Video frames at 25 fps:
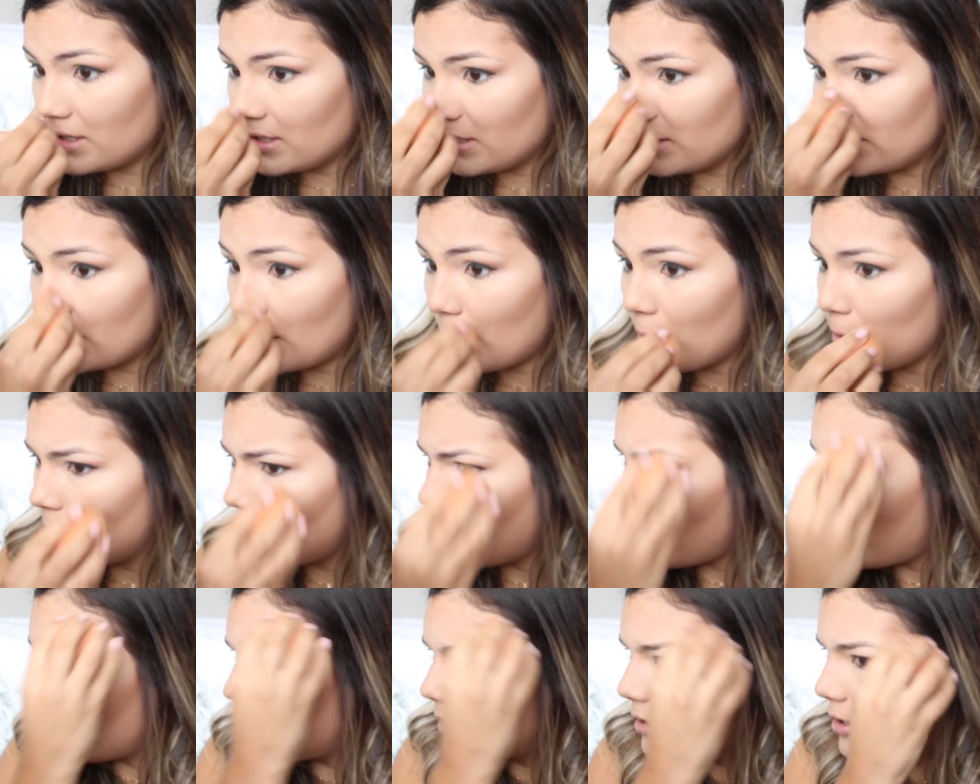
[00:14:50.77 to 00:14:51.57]

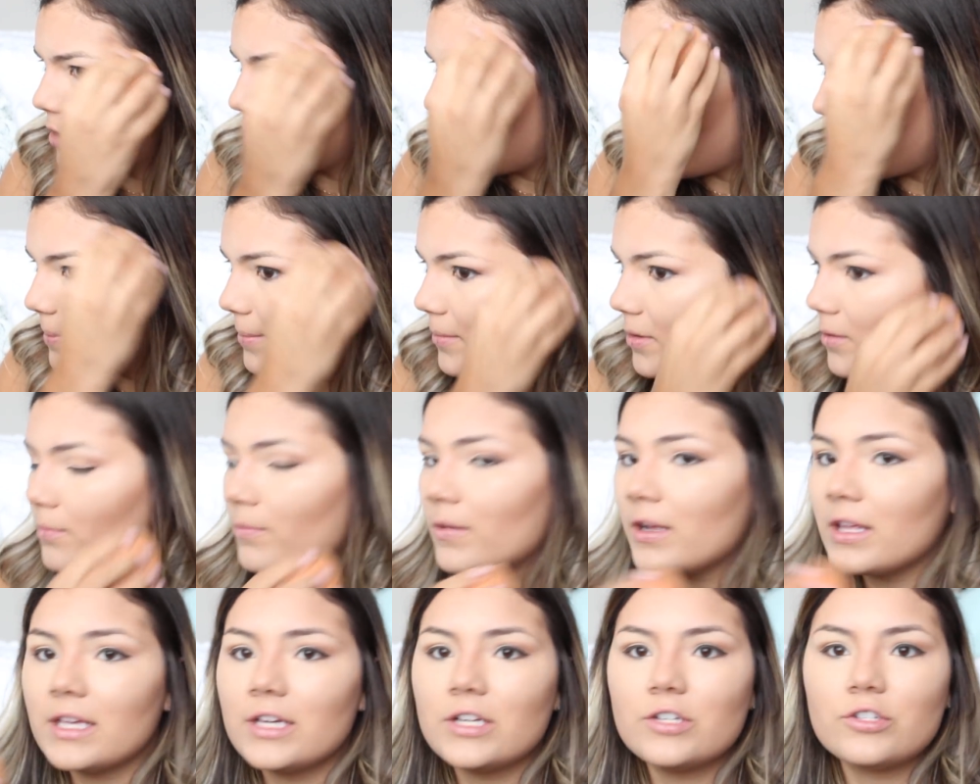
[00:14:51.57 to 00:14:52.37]
So I don't know. I'm a
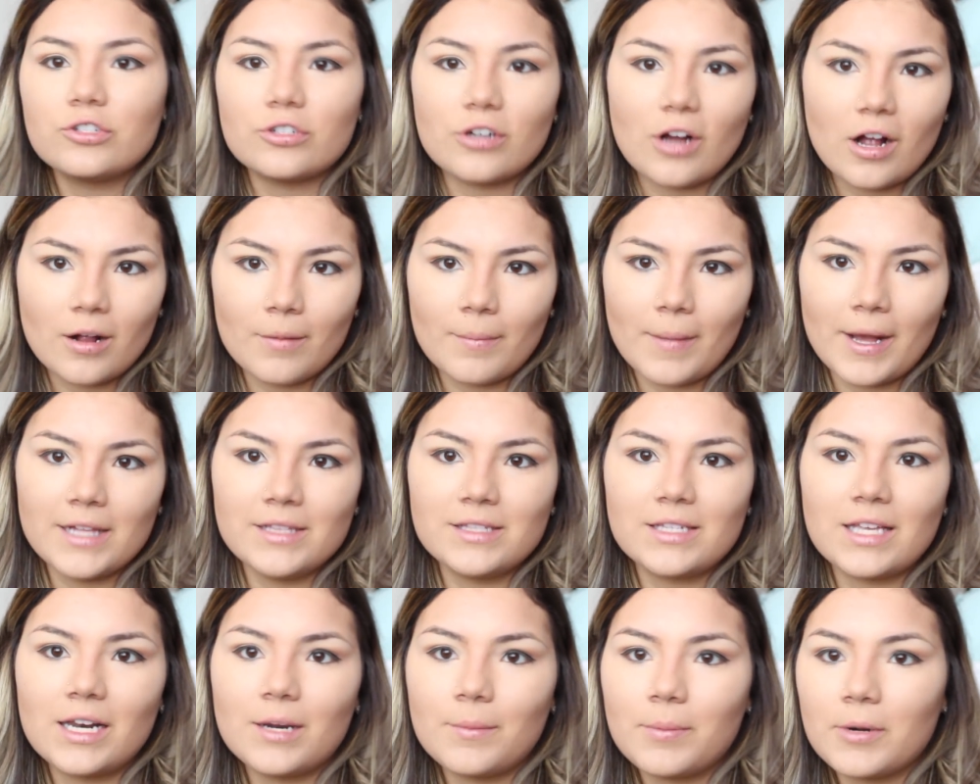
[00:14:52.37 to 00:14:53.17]
really strong
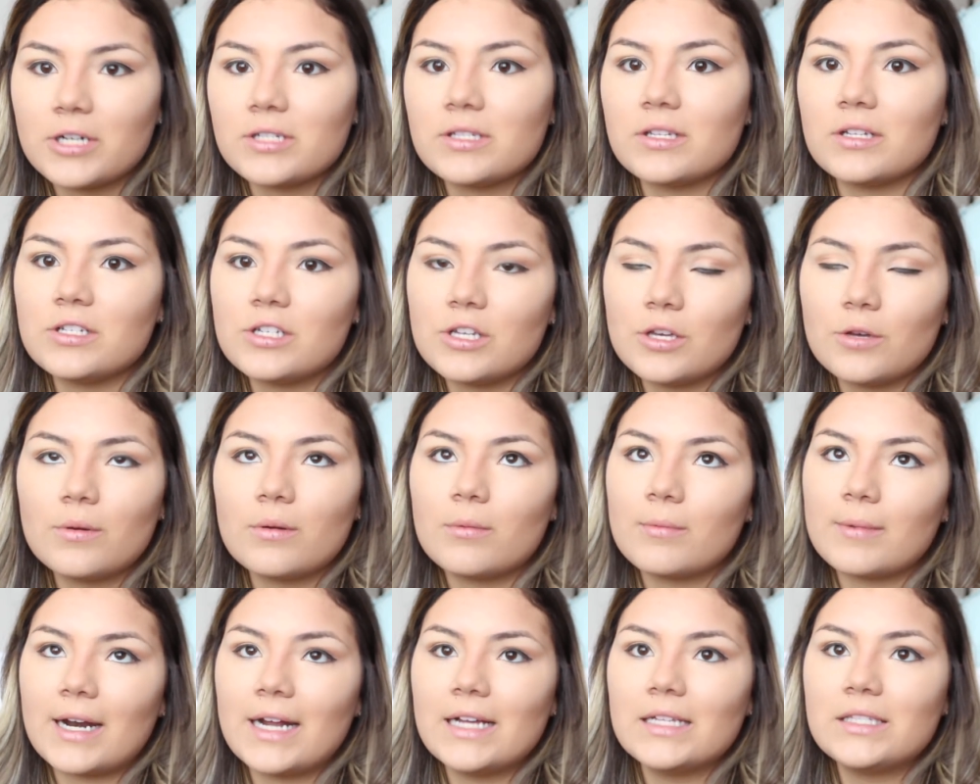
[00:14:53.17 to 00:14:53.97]
mindset person too,
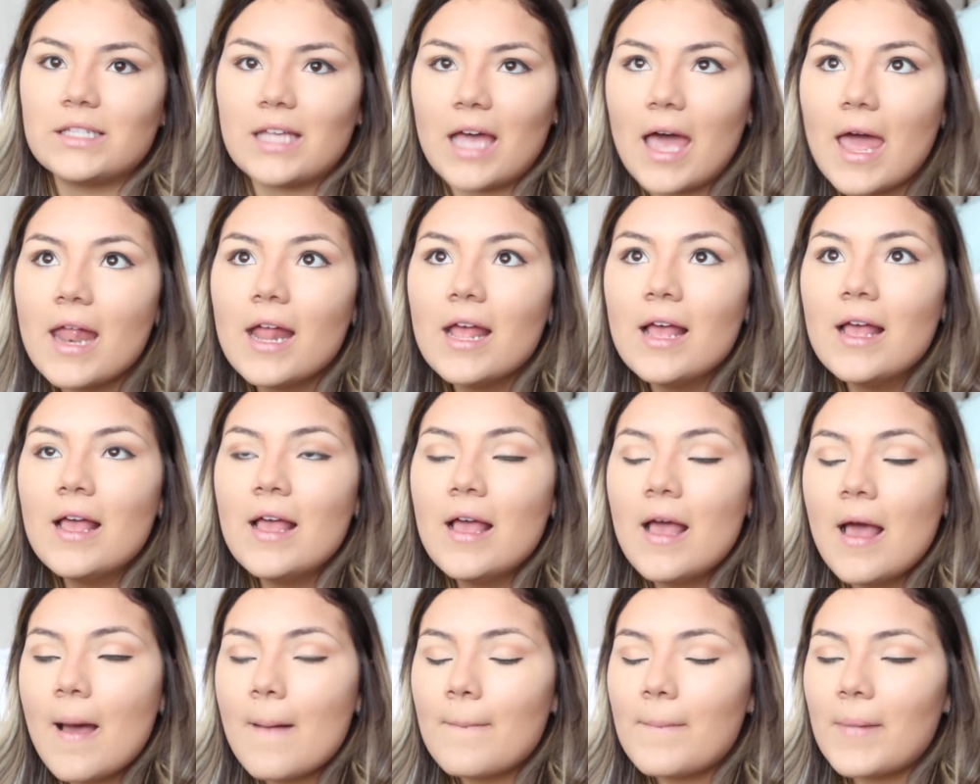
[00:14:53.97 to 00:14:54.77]
and when I set
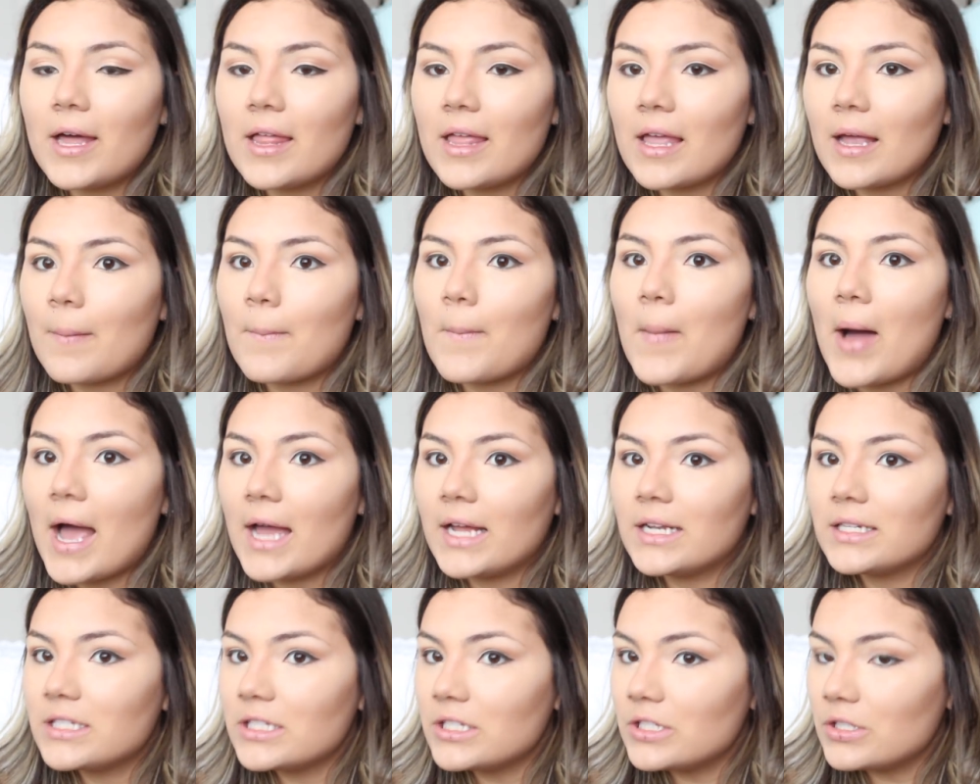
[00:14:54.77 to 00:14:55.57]
my like
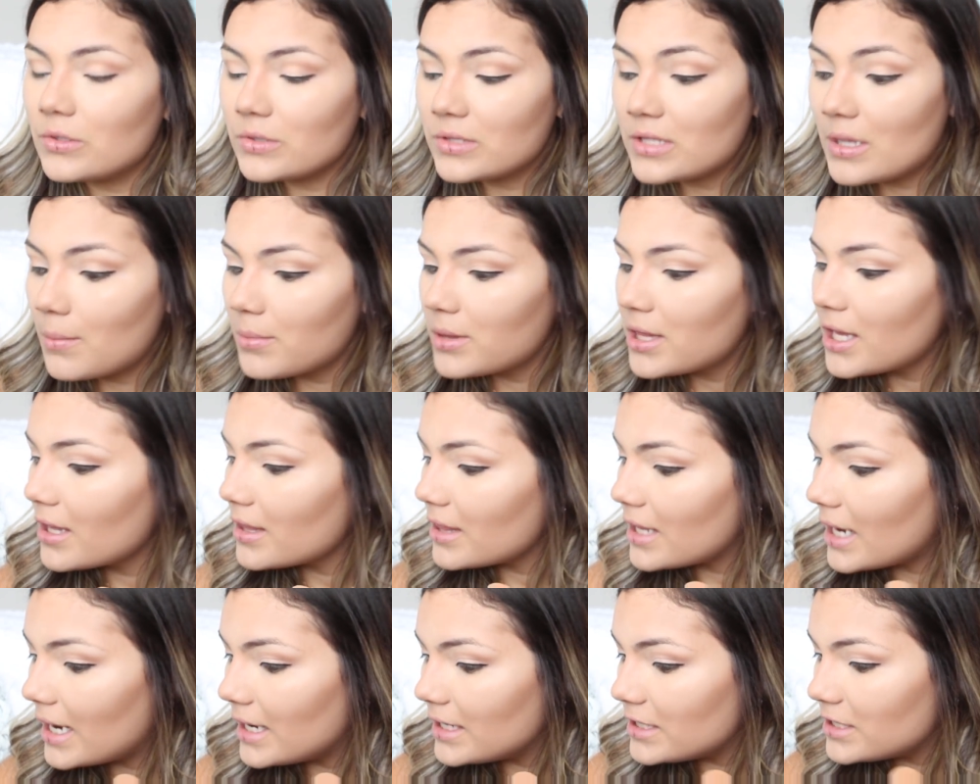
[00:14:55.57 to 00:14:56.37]
mind to do
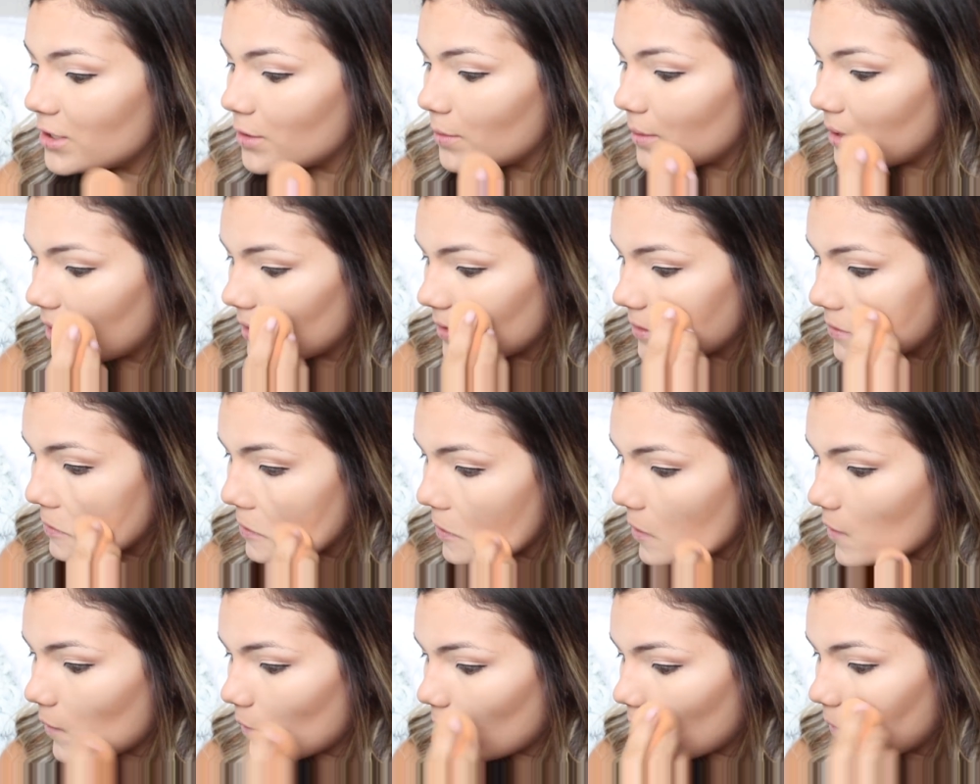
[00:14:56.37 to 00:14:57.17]
something, then I do it.
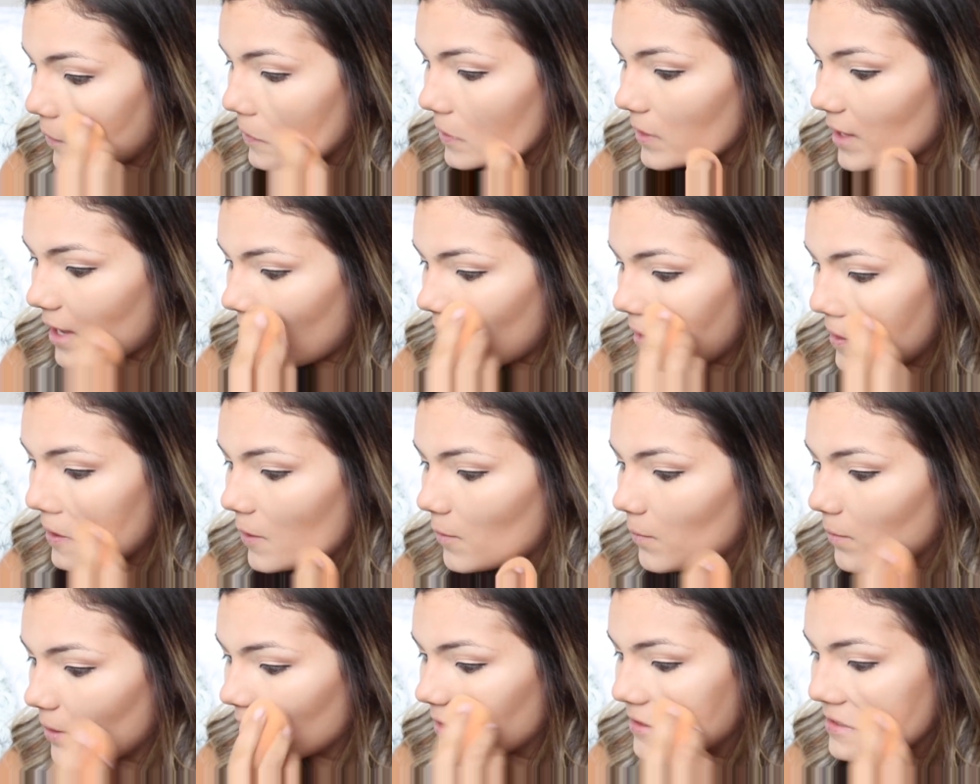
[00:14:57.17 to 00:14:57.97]
So that
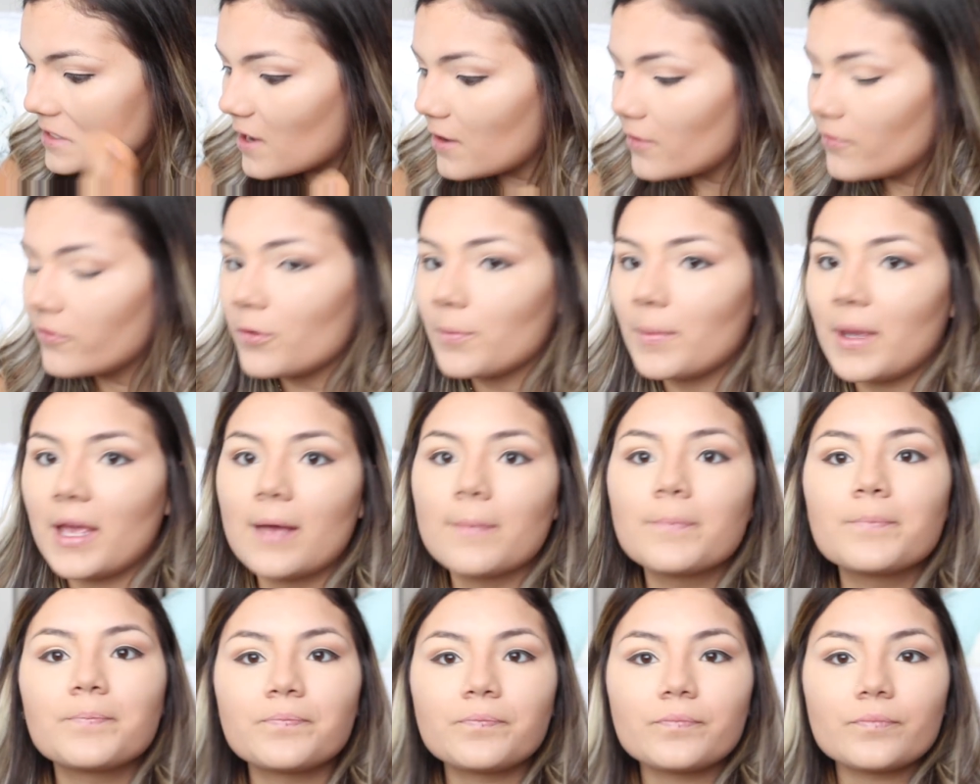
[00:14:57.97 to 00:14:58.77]
like works out for
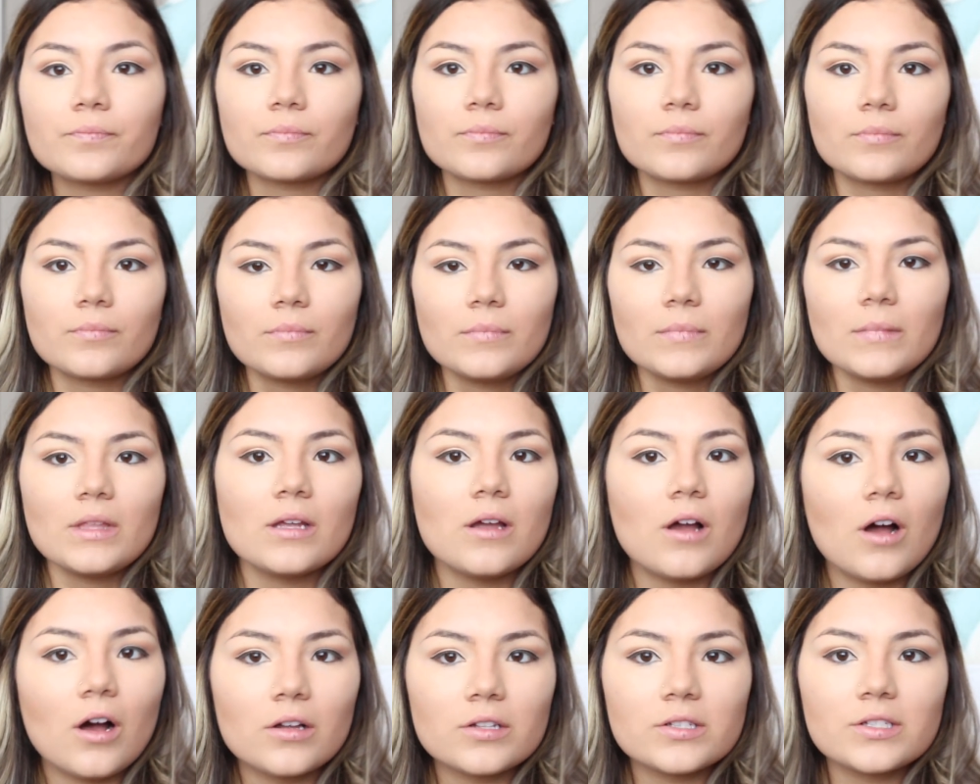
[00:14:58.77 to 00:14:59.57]
me.
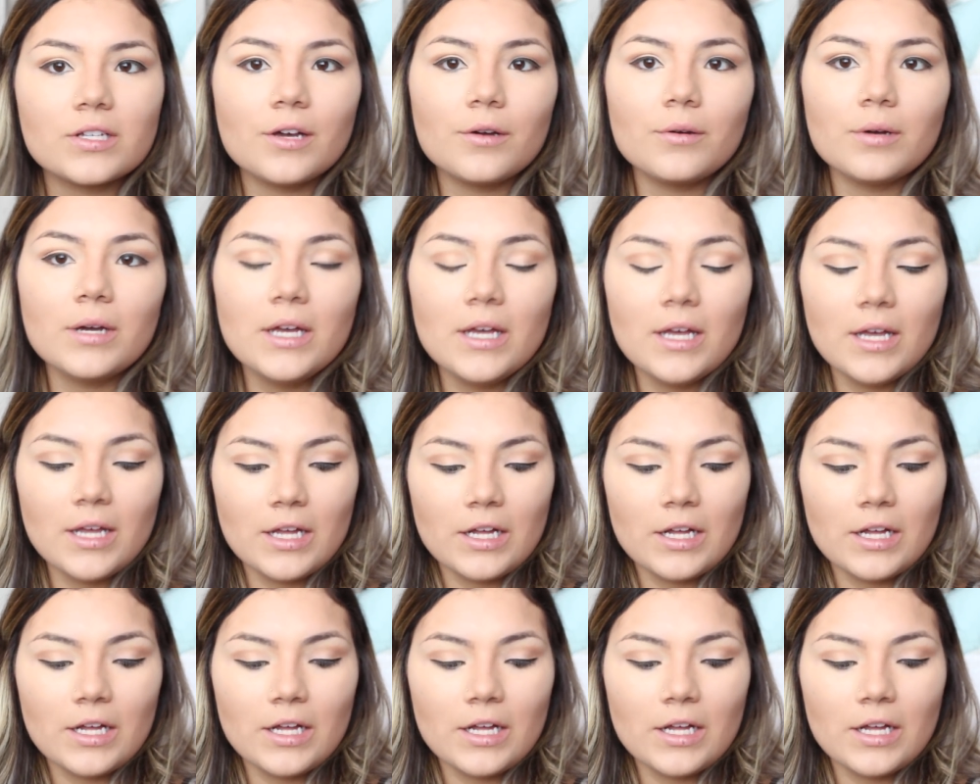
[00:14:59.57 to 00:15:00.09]
Also,